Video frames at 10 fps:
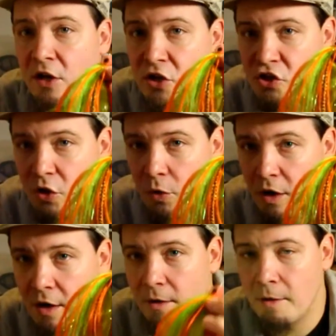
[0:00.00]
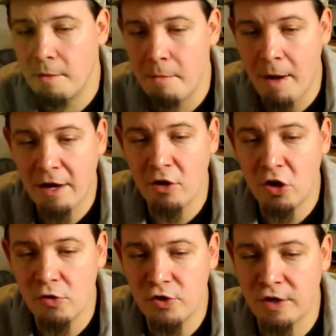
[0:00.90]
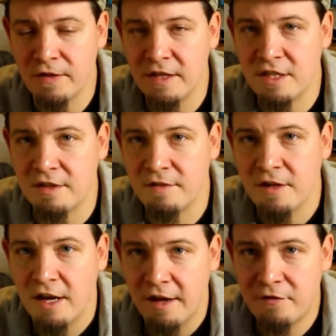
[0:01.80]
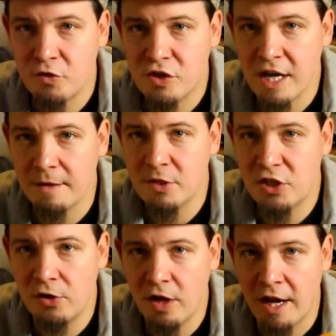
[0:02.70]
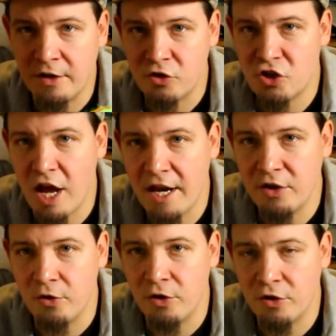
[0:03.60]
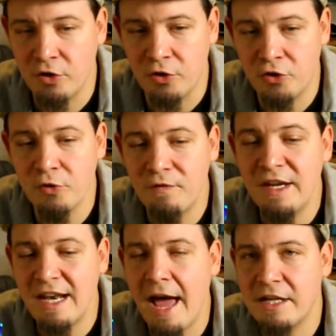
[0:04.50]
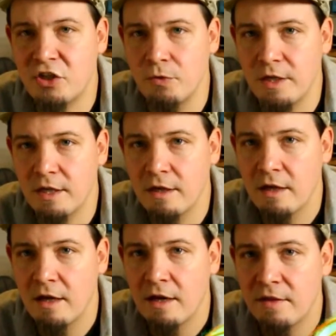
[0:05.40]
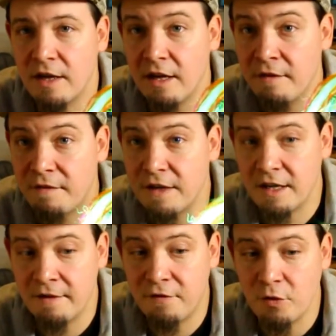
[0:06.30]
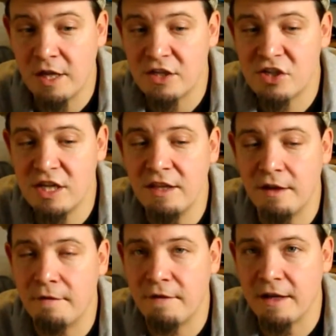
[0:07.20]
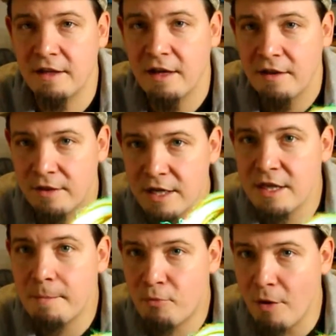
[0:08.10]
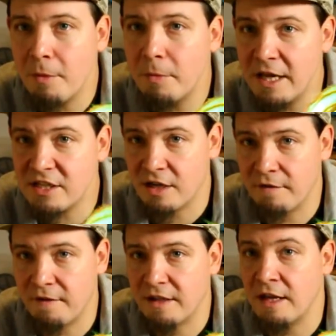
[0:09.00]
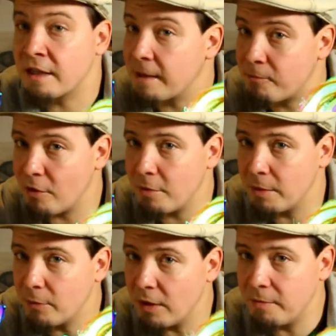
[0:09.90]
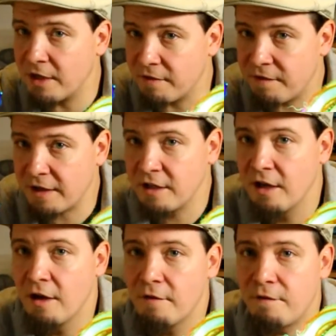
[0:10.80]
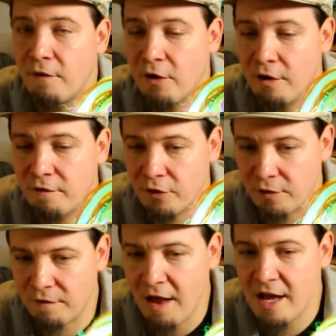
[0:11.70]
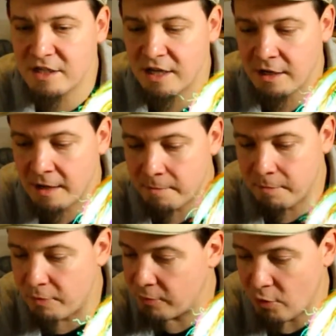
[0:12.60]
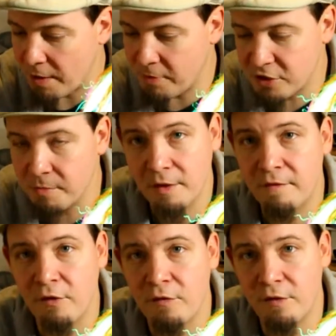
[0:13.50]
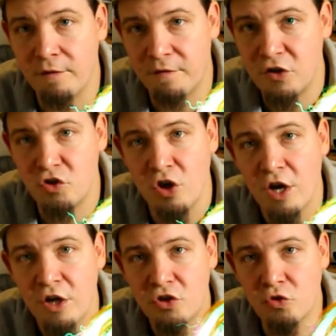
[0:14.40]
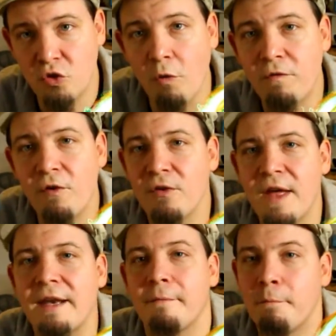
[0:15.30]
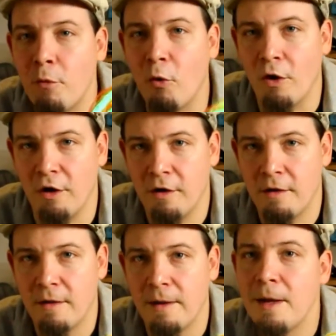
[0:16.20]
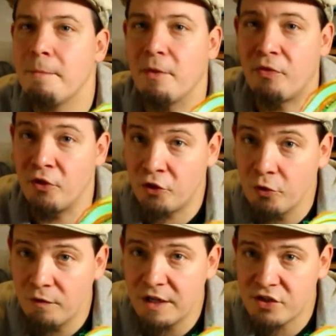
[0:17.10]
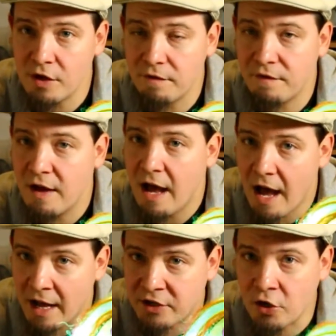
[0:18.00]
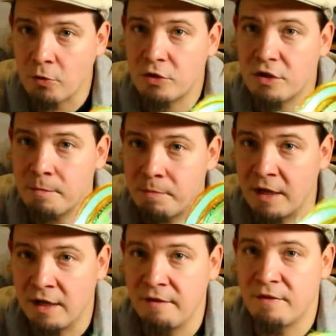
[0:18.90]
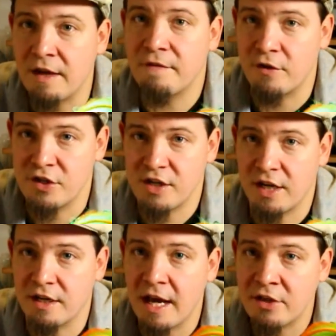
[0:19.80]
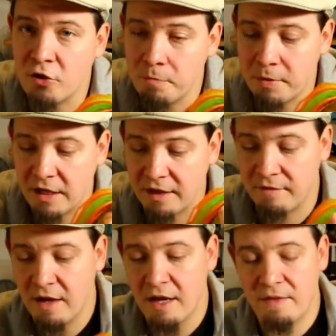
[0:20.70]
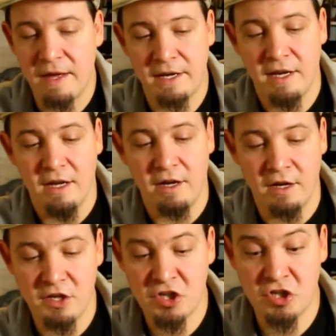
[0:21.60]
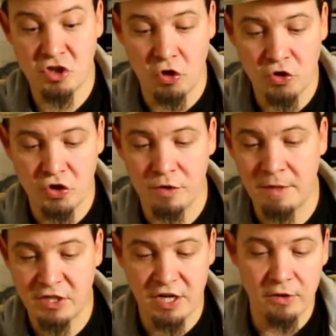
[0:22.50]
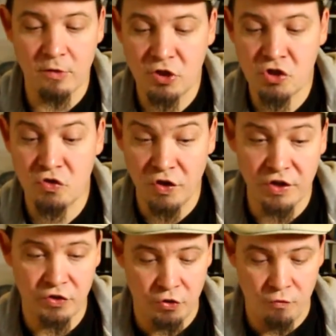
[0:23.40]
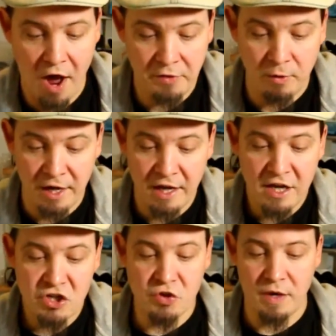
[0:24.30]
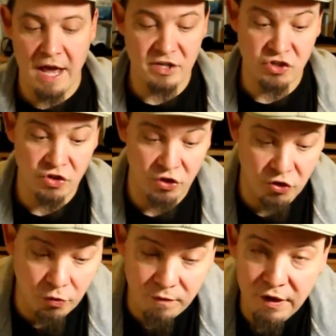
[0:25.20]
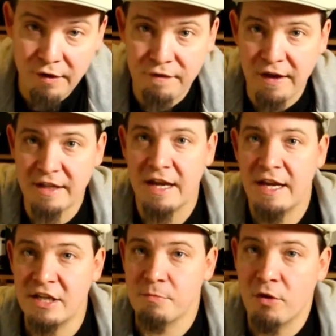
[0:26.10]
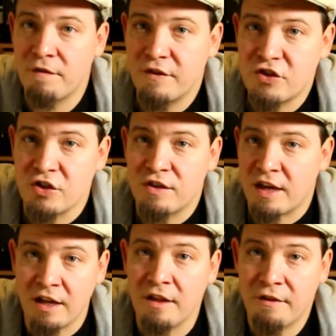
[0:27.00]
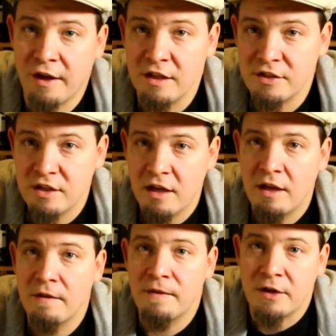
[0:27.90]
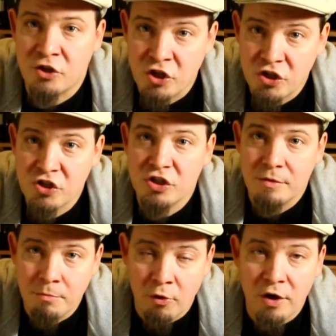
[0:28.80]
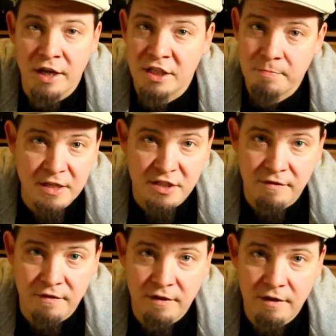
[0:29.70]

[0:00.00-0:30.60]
So my conclusion on this is, if you take a material and you shine your UV light to it, then if you can see the effect, then there probably is an effect, and there probably will be an effect for your flies and quite possibly for the fish to go for that more. But the UV stuff, I don't believe that for a second. I don't believe that certain materials treated the right way, so it has the UV effect, is more efficient than anything else. They're just more expensive.